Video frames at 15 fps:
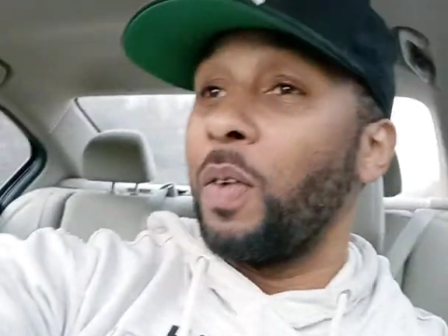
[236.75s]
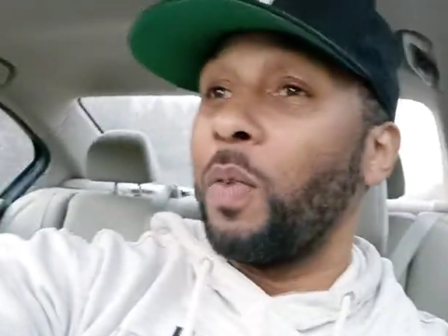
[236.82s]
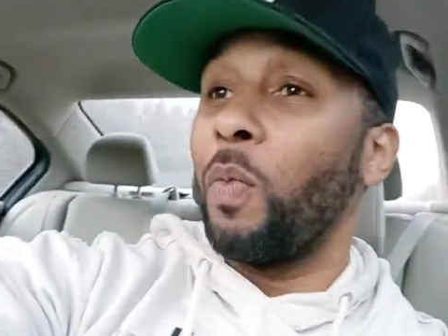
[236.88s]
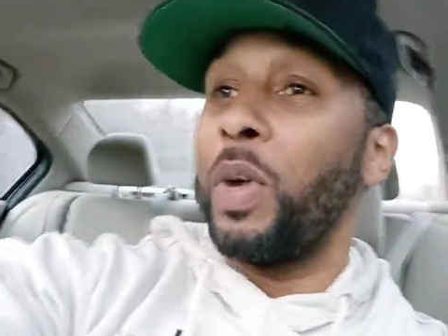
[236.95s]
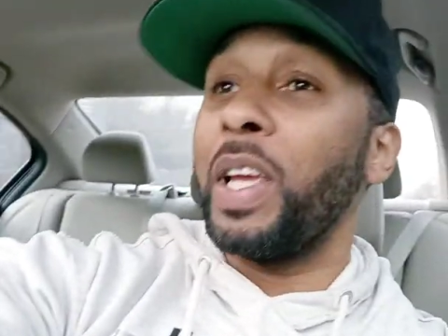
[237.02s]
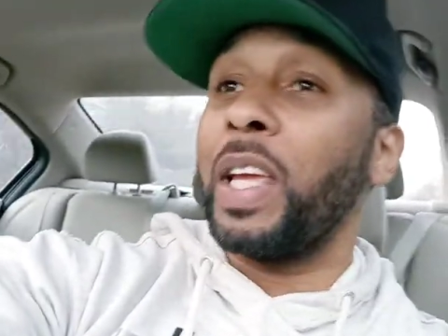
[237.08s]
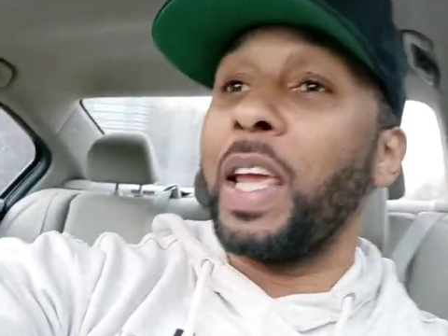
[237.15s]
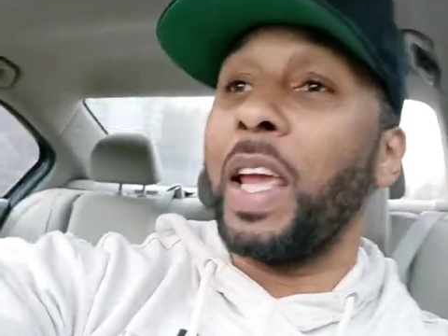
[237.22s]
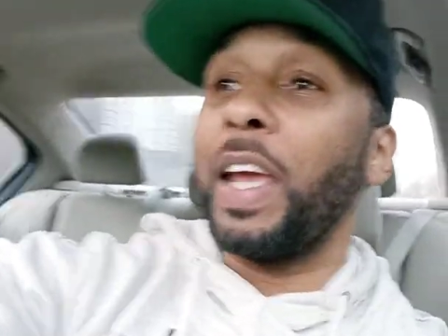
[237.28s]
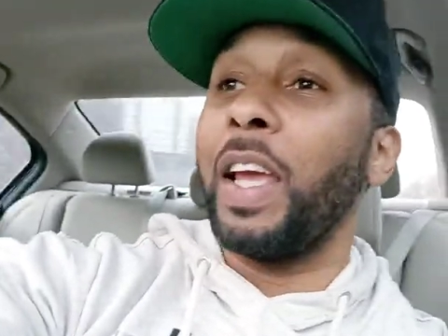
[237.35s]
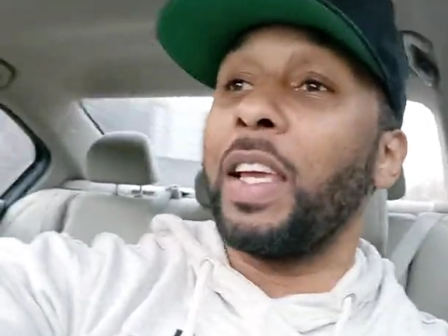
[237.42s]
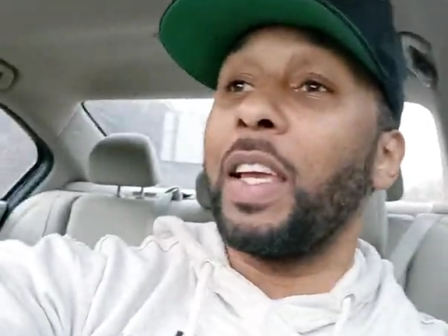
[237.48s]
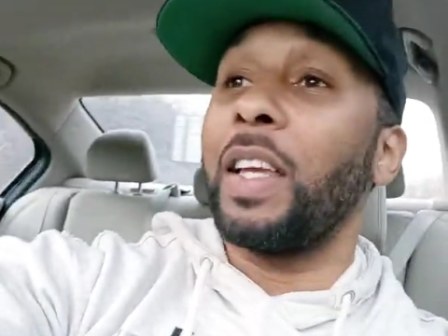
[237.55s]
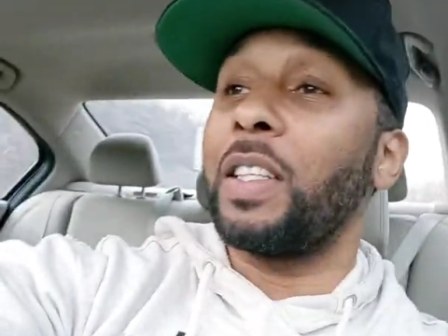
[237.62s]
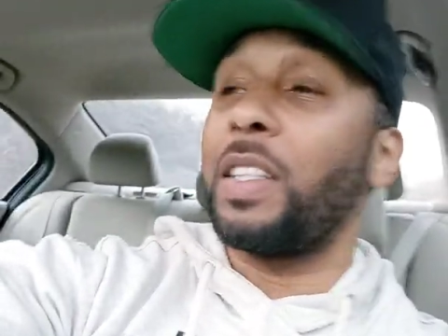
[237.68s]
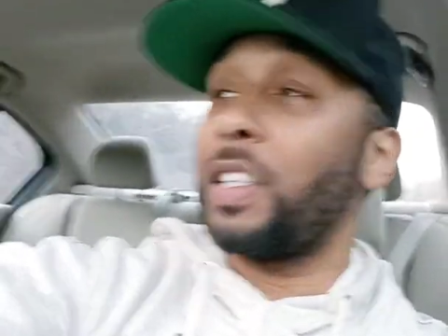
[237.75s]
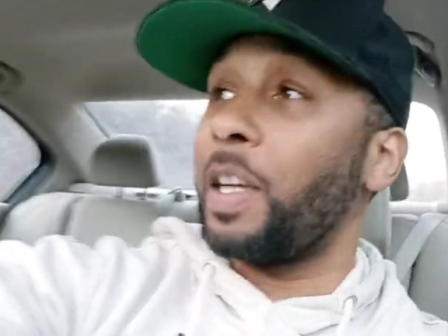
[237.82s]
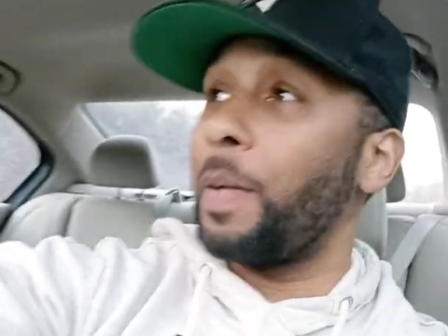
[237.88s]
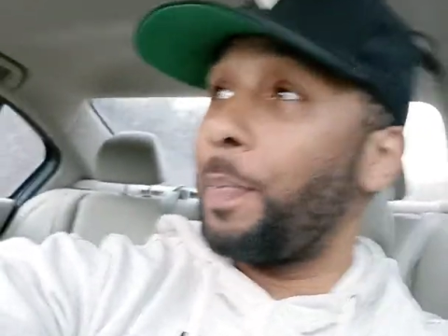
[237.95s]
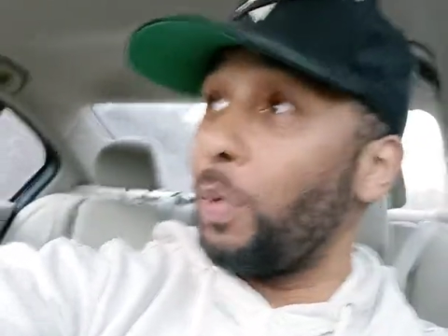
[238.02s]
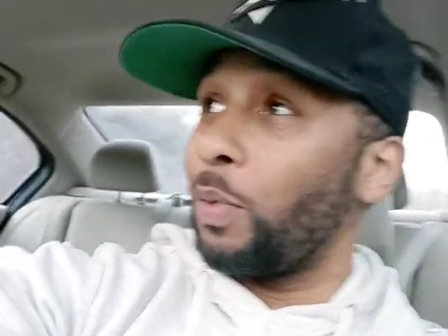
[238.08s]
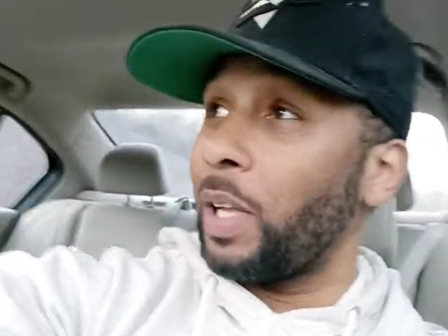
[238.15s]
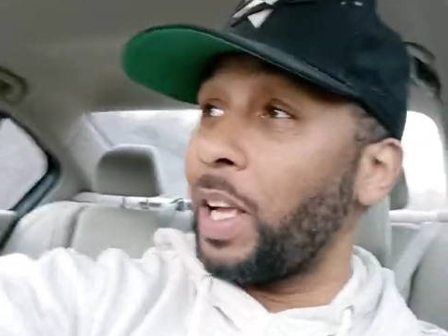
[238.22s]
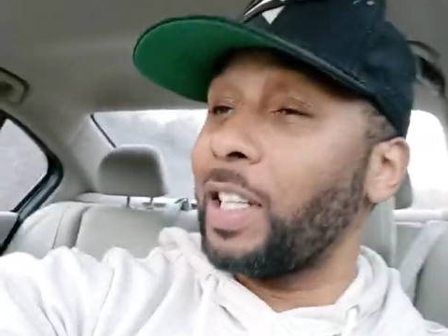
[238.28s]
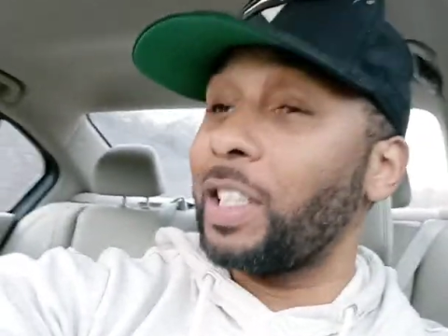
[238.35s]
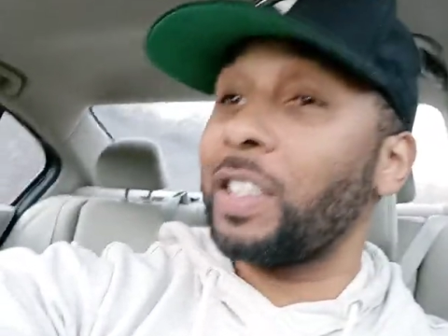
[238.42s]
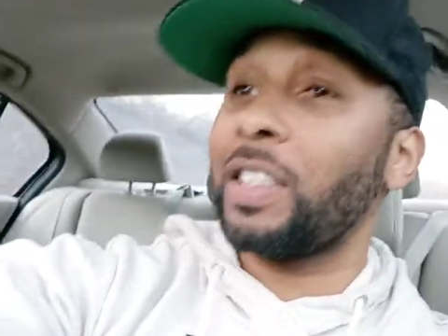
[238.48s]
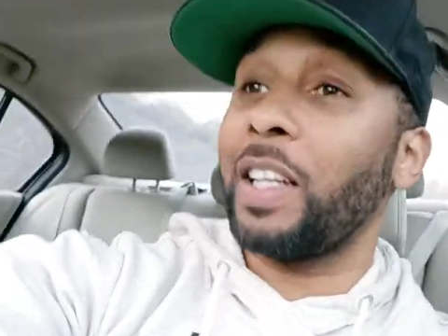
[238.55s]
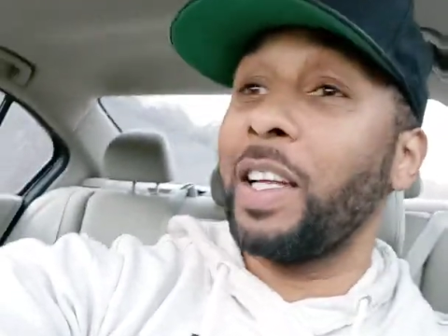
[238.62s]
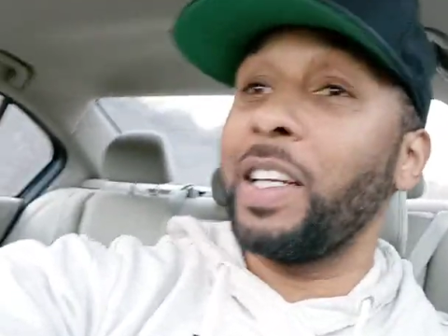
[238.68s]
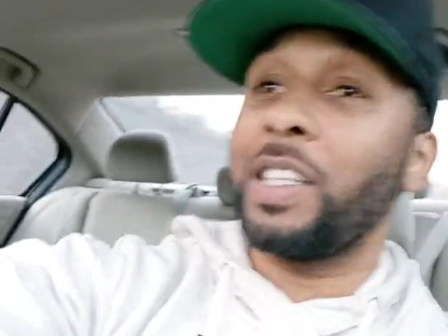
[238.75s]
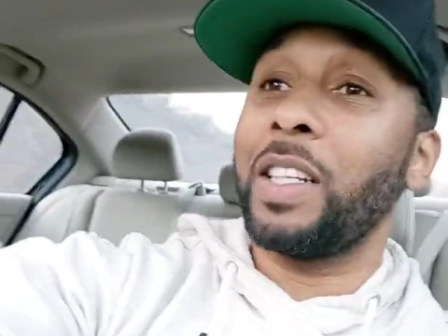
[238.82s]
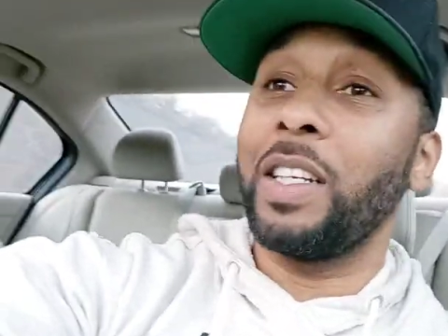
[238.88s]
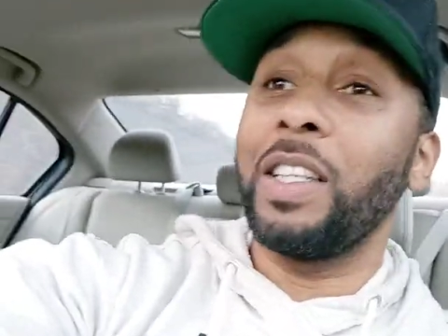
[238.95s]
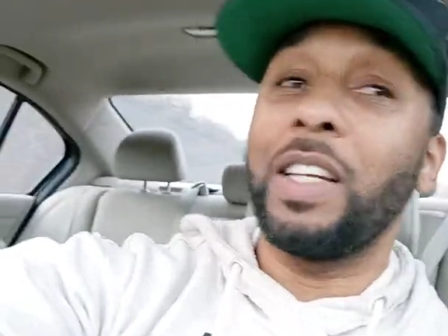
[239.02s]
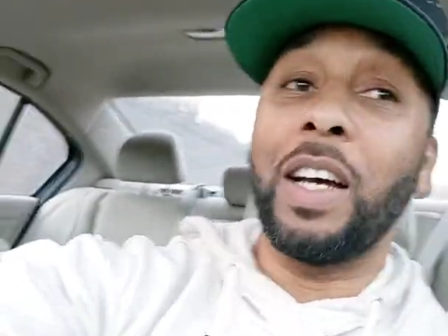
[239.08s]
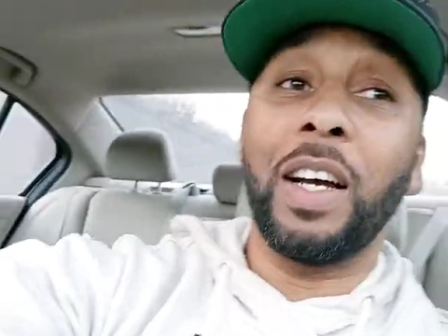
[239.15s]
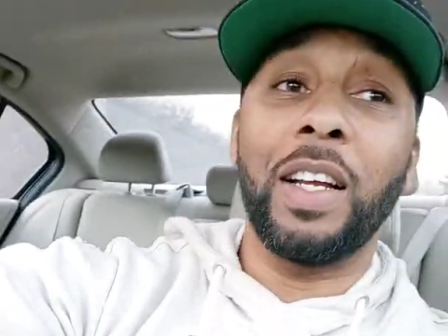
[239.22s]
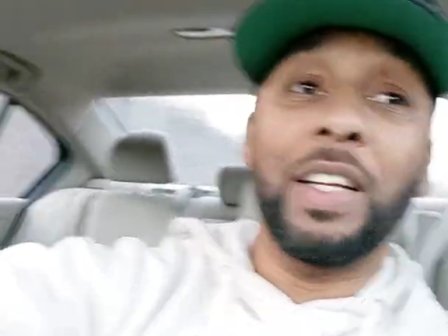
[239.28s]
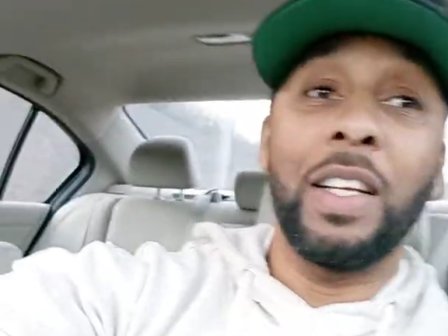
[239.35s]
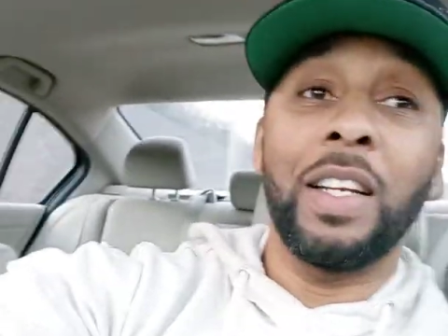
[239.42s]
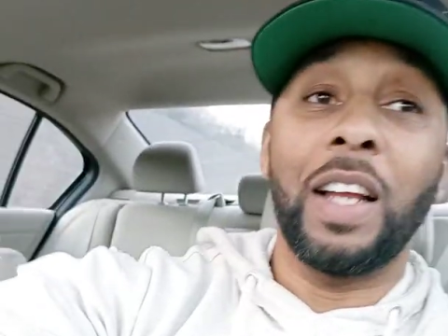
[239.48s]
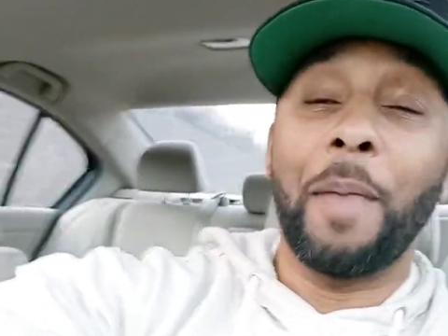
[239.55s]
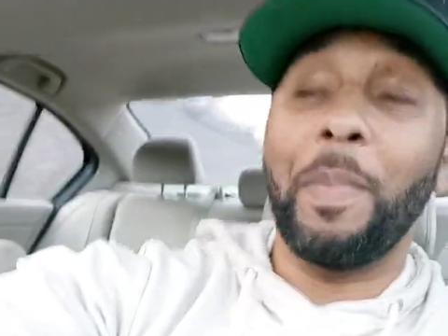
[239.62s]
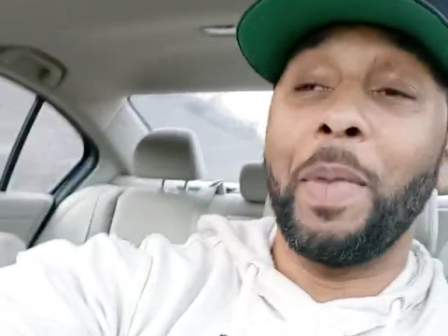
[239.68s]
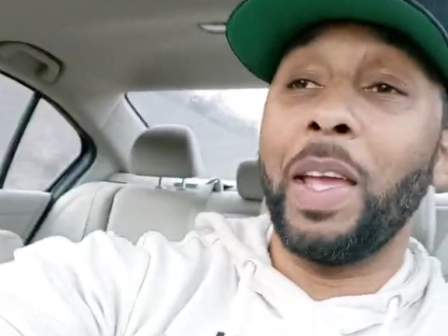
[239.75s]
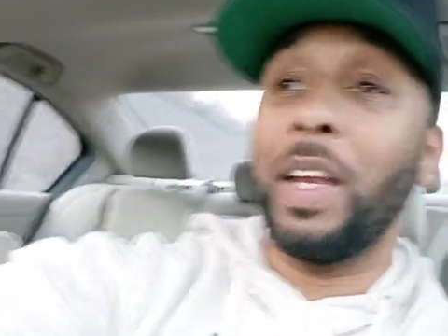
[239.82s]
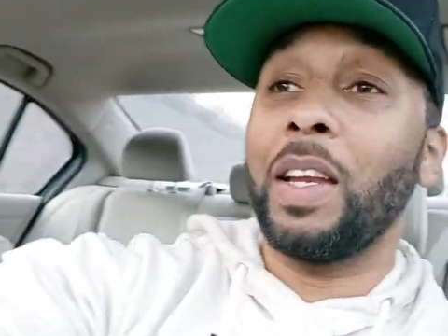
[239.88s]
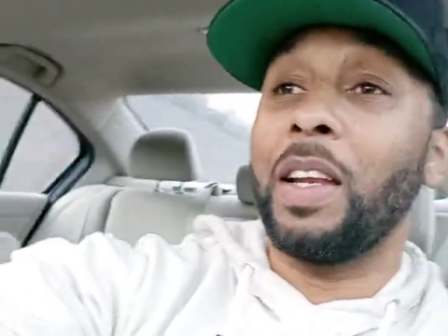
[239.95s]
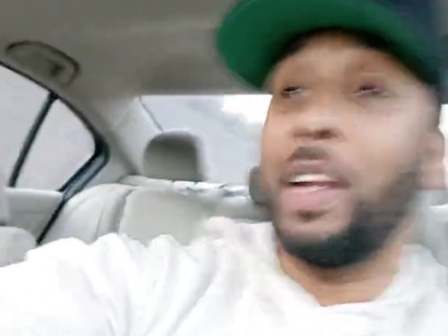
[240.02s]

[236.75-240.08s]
we can't get simple legislation done. I mean,